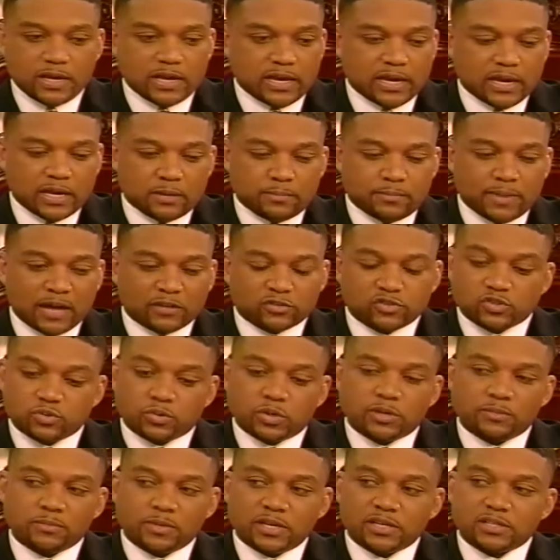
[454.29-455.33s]
And about
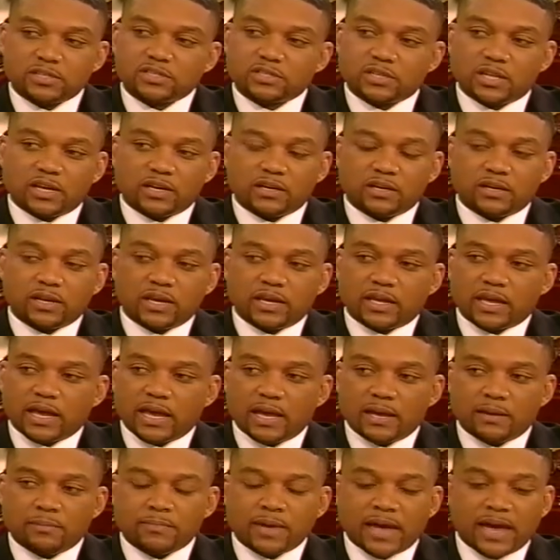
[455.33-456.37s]
20 minutes later, they
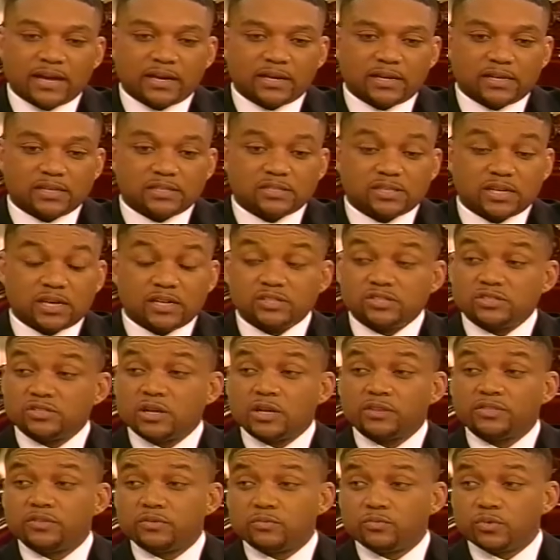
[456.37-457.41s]
came back and they said, it's
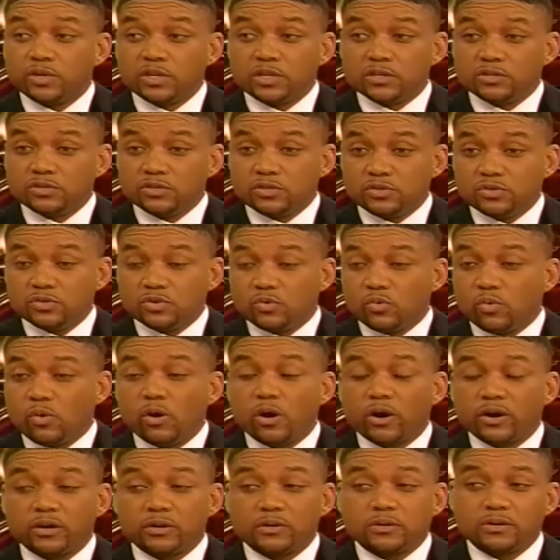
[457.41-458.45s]
nothing we can do. The
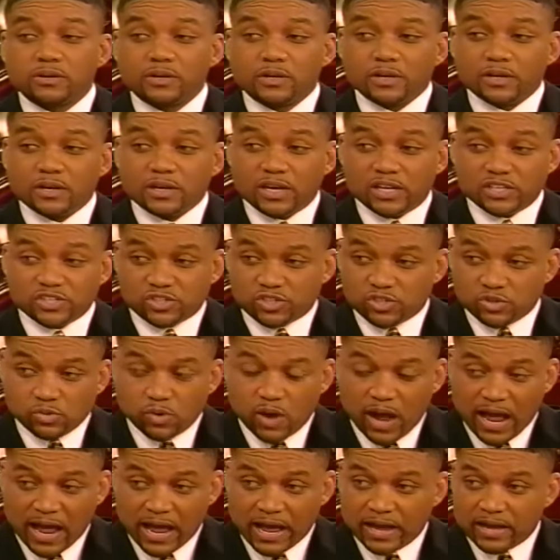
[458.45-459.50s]
water is too
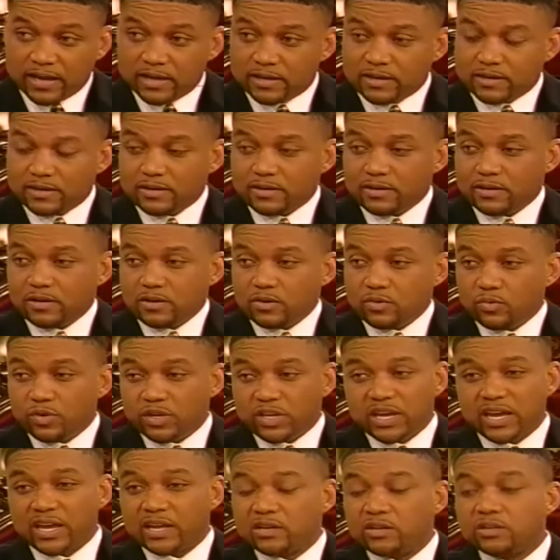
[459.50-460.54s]
high. We
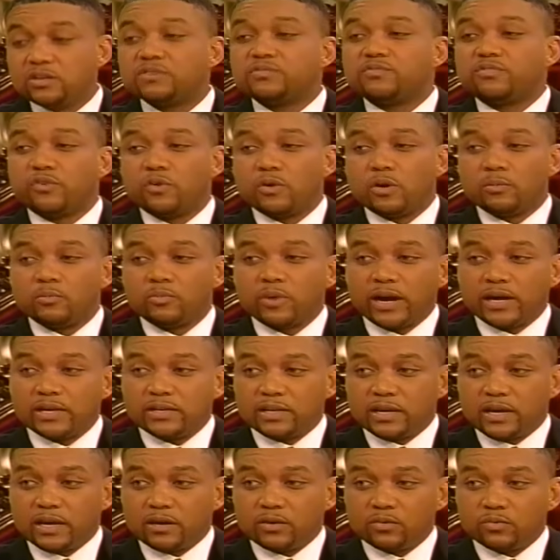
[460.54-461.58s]
can't look for them right
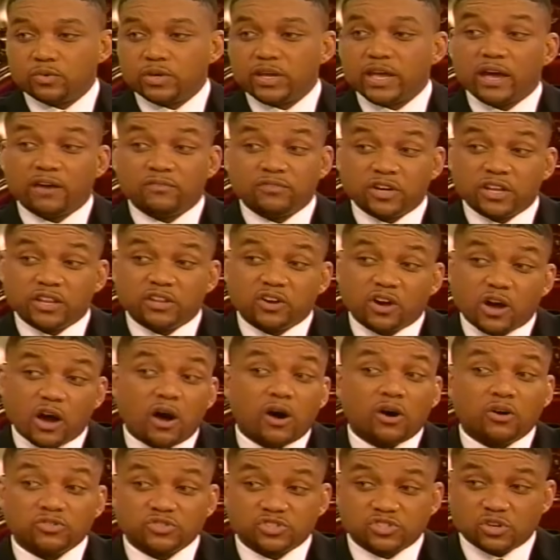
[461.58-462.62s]
now. We have other
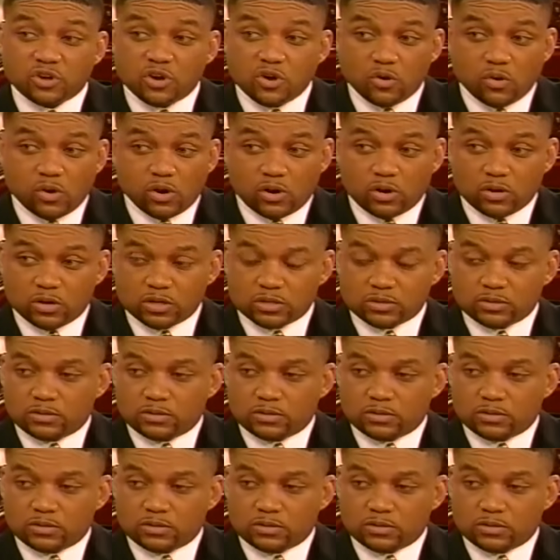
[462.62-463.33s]
calls to go on.